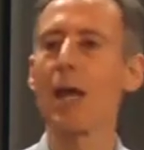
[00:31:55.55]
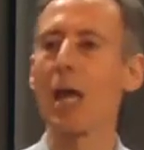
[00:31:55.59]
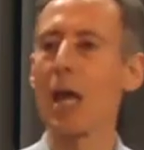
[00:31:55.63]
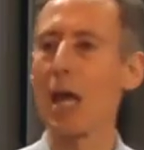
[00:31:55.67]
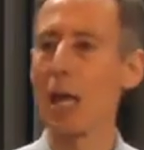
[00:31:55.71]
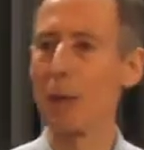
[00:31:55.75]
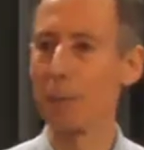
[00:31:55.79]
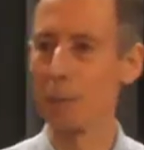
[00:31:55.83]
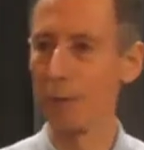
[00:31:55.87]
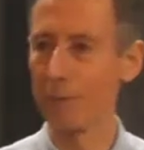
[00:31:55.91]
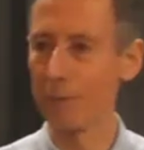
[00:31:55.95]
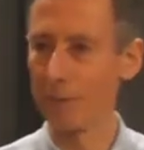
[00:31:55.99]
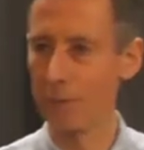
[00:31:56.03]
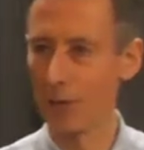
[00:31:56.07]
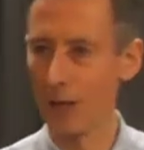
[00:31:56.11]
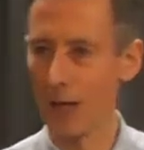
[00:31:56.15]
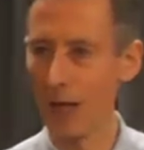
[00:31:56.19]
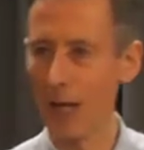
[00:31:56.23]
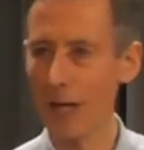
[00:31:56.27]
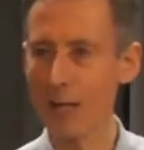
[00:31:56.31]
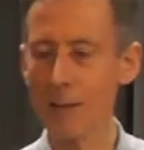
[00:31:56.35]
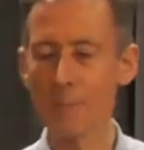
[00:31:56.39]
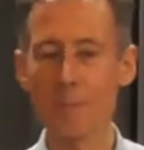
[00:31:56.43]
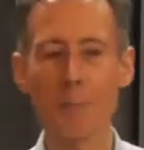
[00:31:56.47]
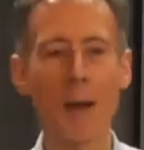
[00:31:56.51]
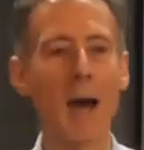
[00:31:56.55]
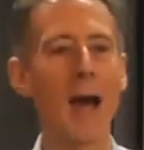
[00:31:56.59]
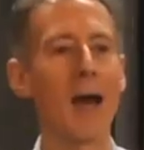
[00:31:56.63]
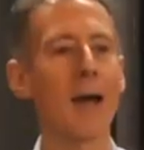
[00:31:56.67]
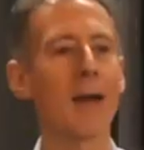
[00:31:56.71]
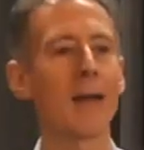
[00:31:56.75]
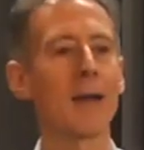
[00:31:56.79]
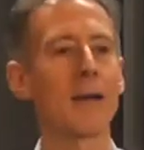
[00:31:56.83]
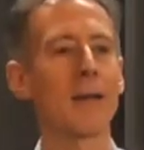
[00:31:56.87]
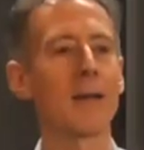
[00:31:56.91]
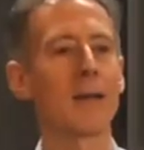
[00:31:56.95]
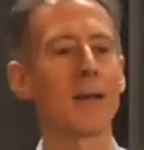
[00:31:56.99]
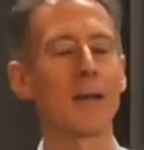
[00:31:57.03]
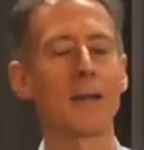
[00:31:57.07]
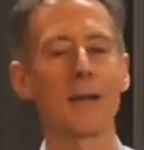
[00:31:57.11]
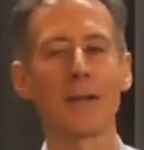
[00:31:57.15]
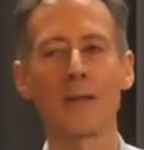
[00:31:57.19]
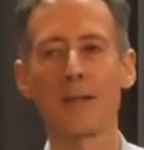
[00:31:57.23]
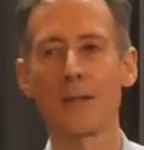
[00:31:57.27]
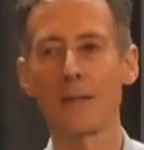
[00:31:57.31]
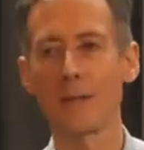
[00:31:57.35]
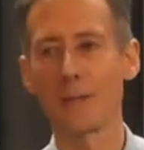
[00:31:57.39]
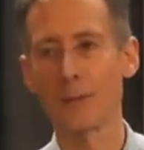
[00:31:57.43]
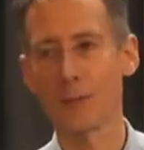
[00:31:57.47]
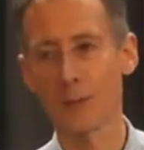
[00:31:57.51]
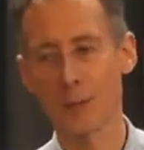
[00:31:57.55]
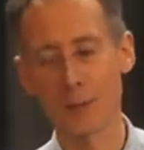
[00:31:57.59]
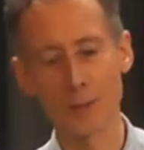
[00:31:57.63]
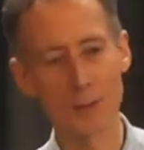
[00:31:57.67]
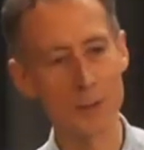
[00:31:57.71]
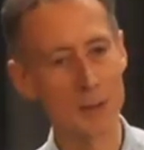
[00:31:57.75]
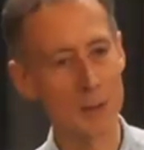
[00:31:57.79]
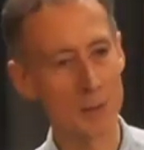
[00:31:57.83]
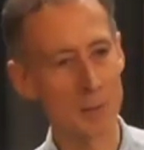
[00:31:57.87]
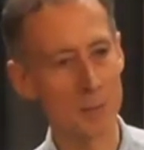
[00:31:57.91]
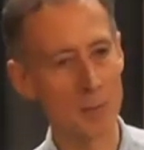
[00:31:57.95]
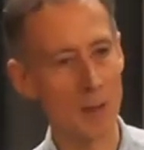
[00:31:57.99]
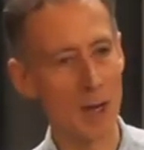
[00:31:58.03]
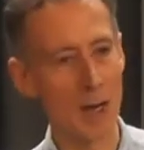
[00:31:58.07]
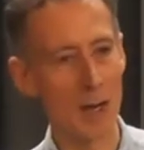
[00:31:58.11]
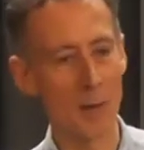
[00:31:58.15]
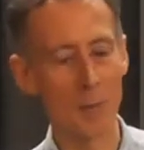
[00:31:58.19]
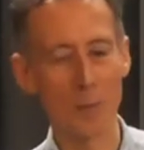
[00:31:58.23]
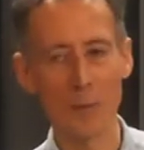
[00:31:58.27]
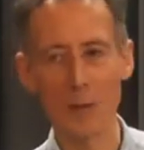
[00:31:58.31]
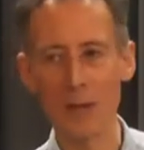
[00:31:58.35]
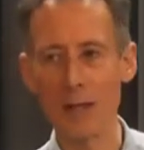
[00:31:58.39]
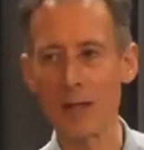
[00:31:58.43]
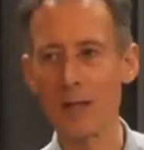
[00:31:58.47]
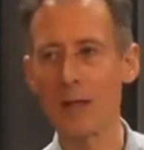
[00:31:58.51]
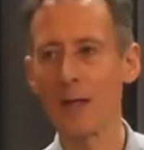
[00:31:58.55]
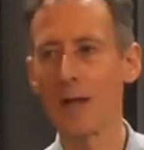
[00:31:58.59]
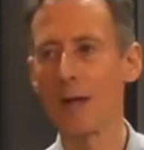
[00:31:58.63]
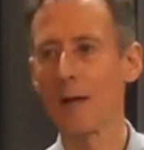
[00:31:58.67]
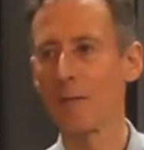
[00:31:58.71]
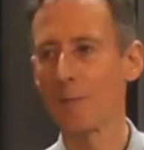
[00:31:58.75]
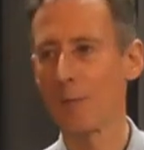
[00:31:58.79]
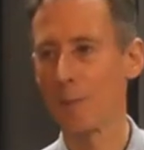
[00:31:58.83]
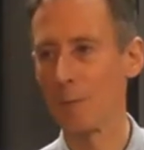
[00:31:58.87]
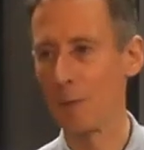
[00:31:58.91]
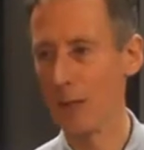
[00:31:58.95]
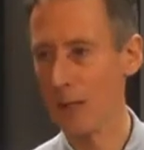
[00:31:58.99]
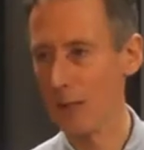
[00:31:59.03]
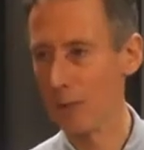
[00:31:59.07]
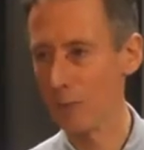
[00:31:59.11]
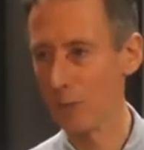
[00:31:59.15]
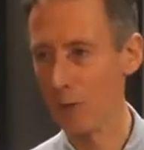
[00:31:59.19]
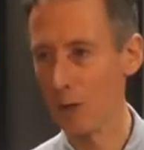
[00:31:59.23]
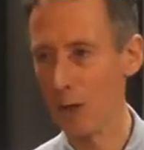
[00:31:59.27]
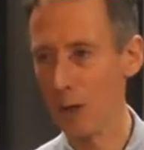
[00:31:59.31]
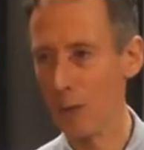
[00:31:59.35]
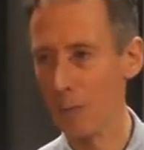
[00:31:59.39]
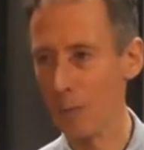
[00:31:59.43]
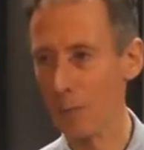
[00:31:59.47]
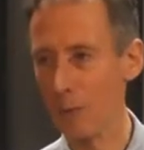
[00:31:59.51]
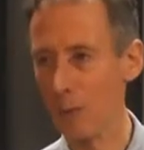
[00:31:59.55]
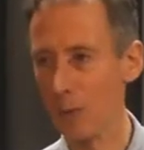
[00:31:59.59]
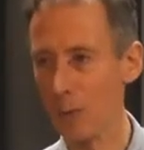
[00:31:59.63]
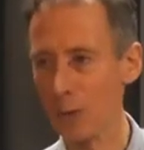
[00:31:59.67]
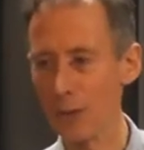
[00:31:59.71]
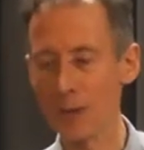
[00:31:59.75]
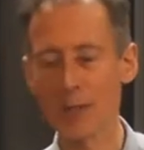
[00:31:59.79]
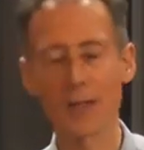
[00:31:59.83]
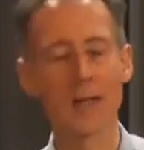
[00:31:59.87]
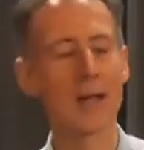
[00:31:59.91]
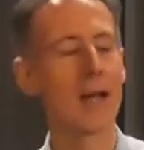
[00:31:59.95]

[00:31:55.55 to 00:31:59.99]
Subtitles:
He'll be flying back to Zimbabwe from Heathrow Airport